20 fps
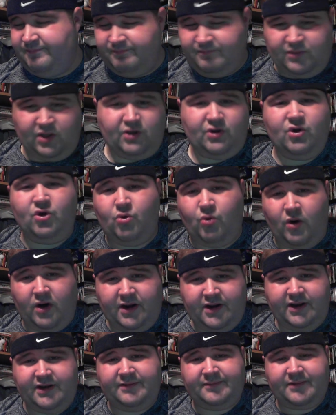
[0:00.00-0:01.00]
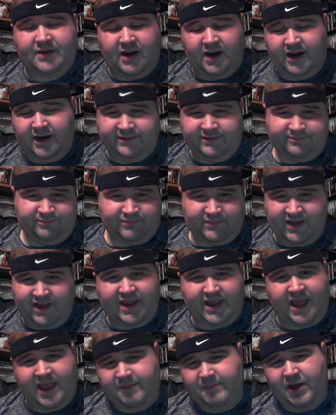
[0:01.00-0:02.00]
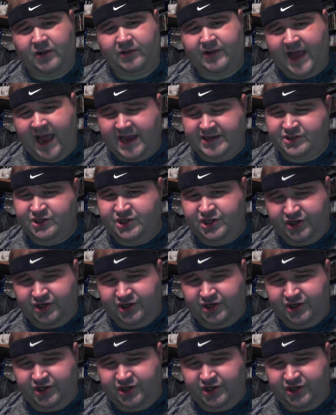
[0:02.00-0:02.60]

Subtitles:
the new one that came out last